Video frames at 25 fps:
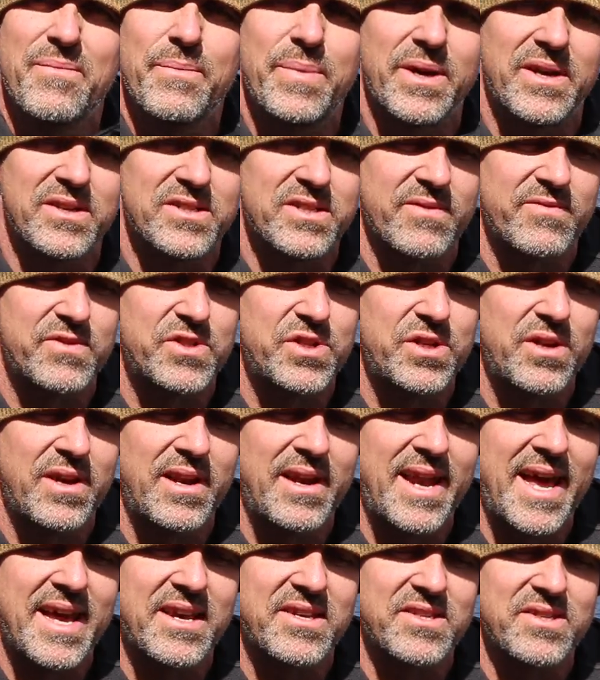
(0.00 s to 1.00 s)
because obviously
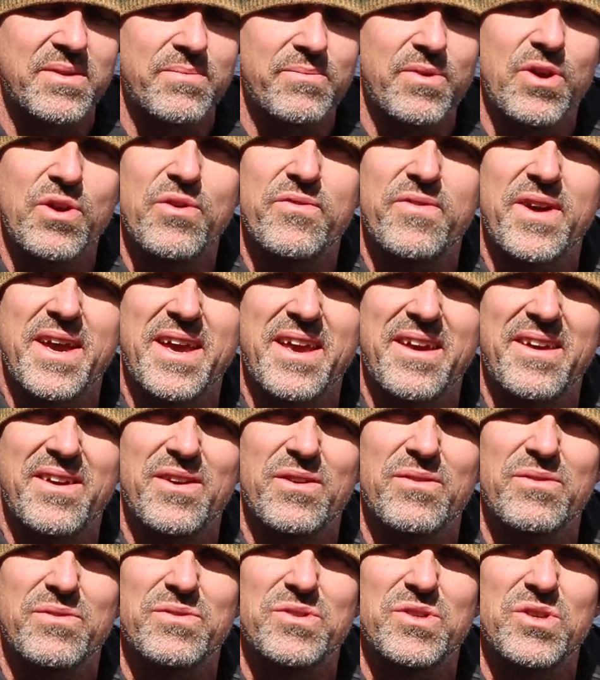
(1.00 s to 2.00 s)
your legs are moving,
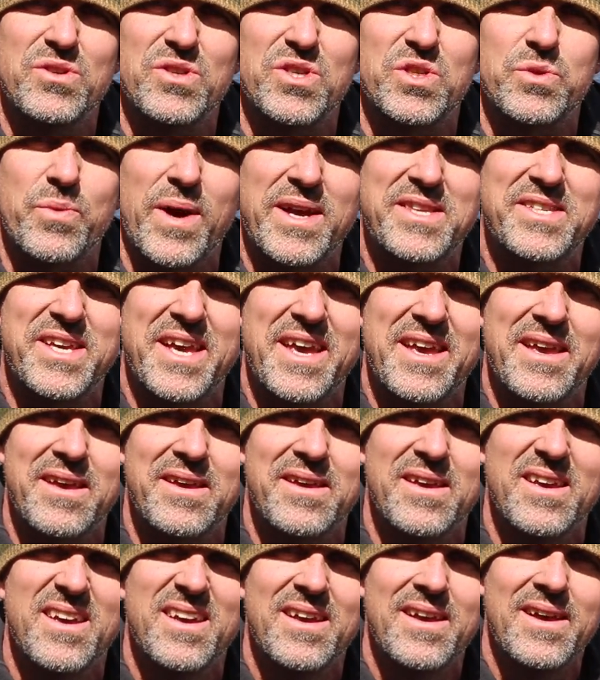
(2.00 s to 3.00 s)
you're, you're
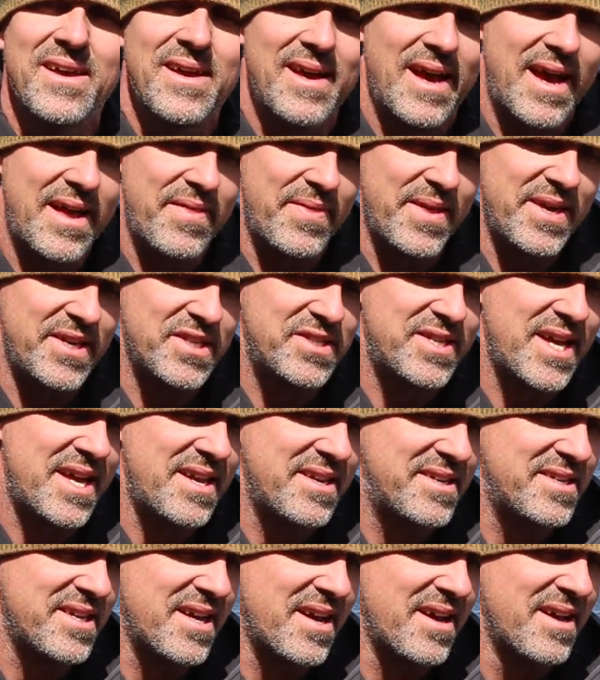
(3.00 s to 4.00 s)
sweating, and these
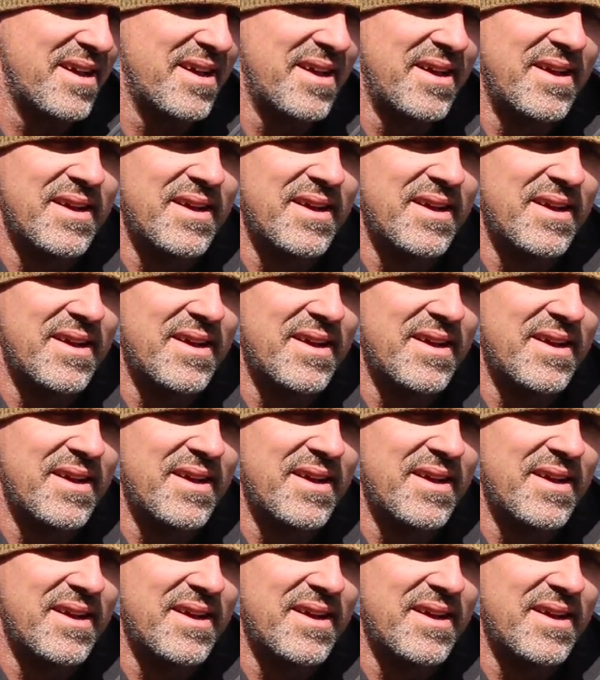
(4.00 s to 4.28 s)
tend to